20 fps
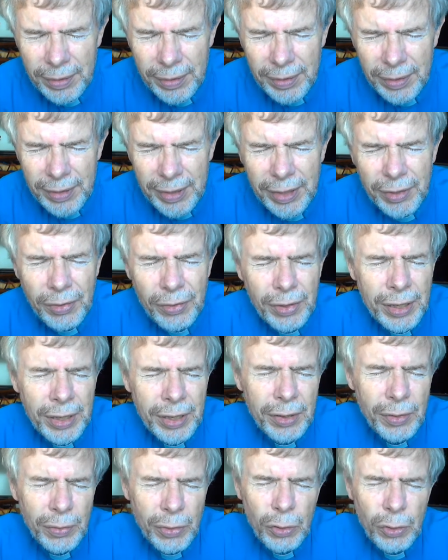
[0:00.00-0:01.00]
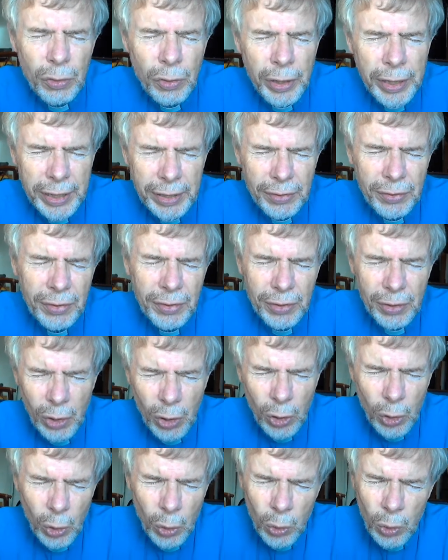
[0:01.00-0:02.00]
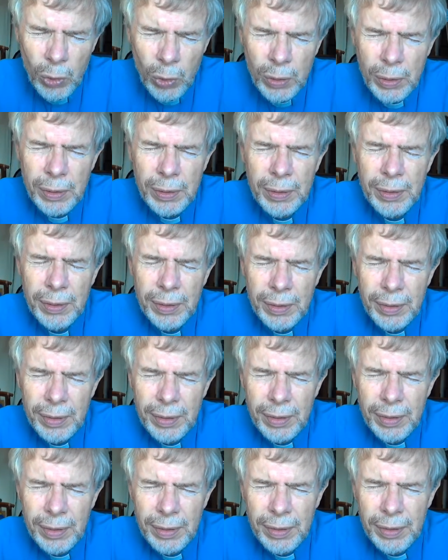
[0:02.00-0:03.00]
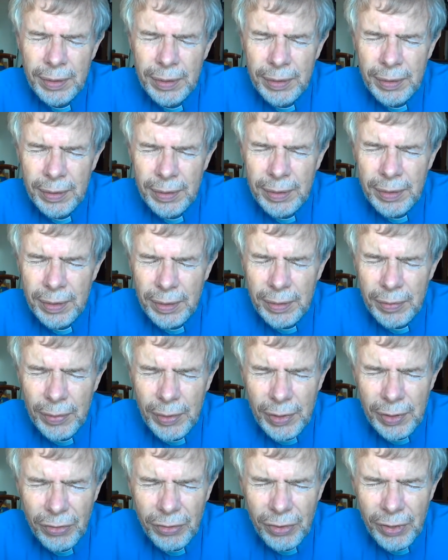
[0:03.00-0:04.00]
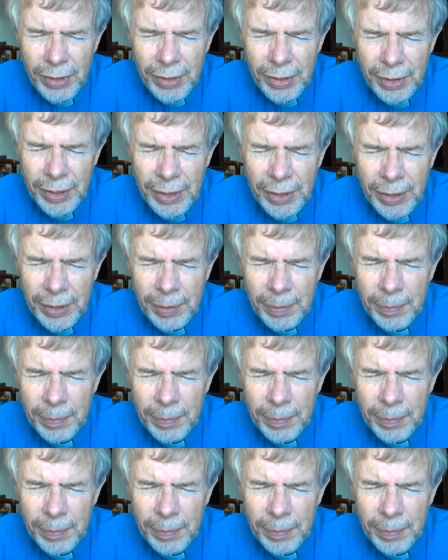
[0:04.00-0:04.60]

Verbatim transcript: Let's think of the great goal of our journey